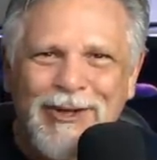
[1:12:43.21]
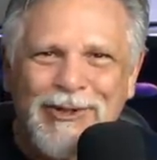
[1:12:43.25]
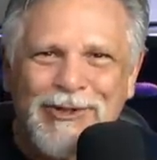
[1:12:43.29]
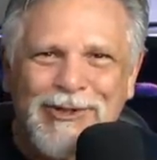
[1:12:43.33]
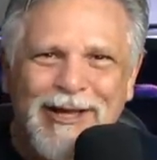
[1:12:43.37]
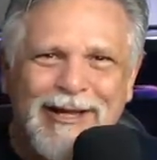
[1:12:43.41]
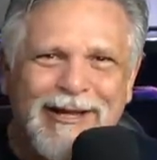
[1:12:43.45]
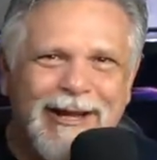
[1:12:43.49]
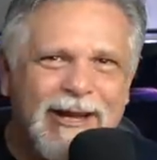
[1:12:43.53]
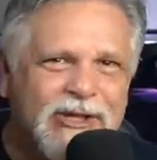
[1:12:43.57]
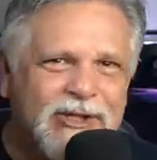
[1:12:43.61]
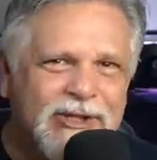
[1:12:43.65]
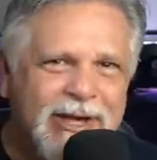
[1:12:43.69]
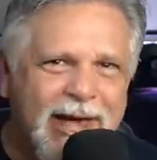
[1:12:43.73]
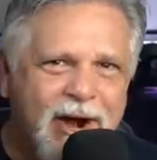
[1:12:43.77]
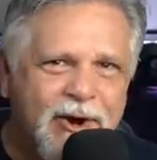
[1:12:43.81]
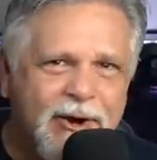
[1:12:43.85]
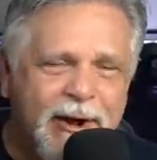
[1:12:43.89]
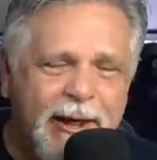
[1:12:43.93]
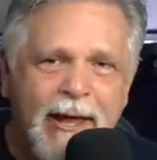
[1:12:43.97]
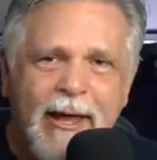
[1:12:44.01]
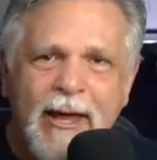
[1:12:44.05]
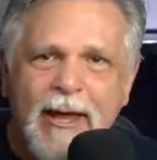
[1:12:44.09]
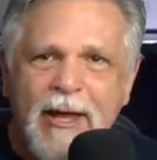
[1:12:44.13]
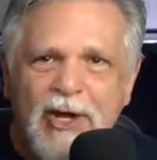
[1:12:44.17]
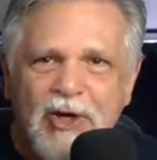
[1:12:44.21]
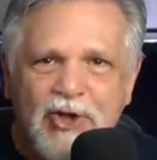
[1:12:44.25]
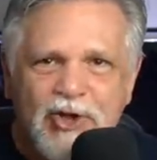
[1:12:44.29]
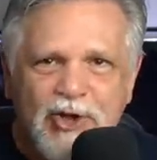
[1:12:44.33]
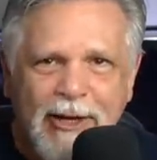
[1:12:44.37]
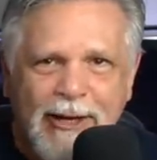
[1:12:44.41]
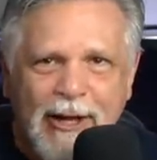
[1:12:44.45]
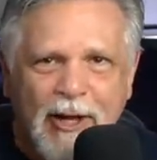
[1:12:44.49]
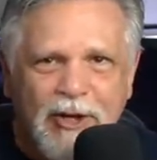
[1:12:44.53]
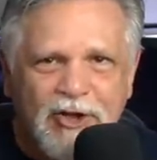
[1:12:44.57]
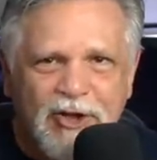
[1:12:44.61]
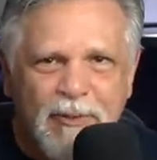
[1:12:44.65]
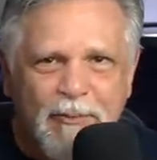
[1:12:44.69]
See you next Saturday.
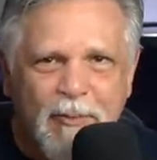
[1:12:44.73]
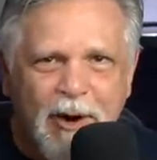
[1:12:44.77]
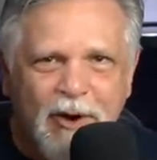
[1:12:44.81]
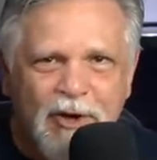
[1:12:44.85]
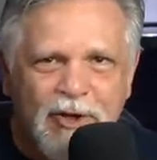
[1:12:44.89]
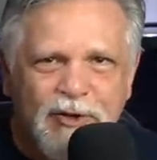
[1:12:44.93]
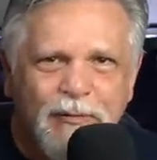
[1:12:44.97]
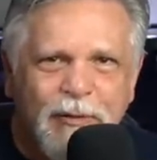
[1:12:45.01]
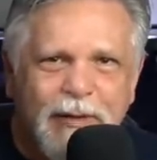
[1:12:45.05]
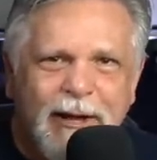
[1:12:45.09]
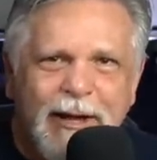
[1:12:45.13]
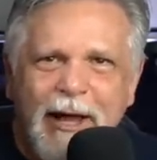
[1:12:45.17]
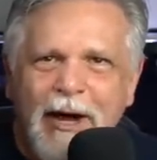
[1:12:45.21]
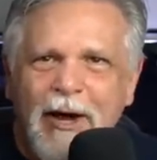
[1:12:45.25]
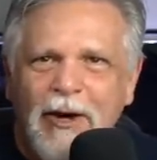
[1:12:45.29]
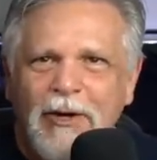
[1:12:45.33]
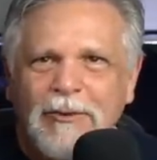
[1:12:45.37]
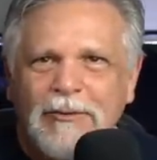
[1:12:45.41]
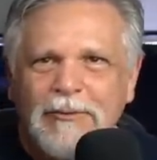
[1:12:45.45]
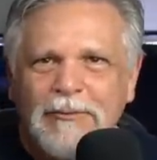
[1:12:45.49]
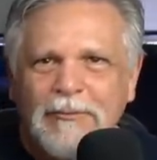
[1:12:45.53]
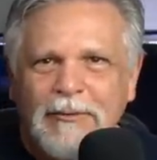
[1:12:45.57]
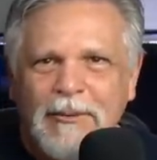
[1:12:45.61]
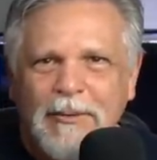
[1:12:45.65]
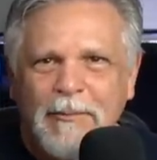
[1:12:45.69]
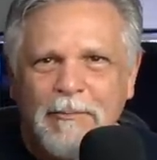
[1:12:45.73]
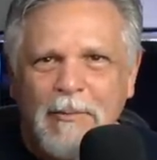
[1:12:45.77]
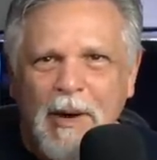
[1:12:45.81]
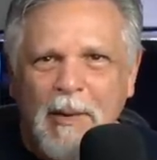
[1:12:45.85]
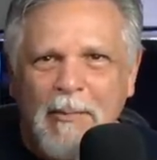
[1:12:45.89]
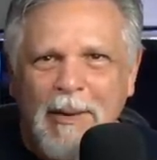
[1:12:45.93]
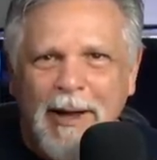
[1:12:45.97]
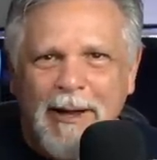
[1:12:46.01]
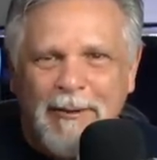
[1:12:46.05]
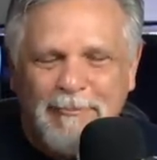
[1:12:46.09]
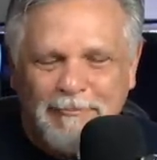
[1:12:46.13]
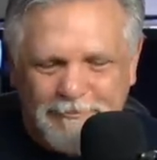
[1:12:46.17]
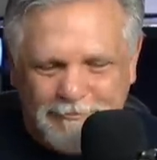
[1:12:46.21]
Check out tomorrow's video.
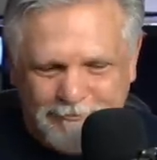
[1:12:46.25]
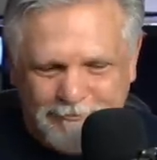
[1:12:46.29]
Bye-bye.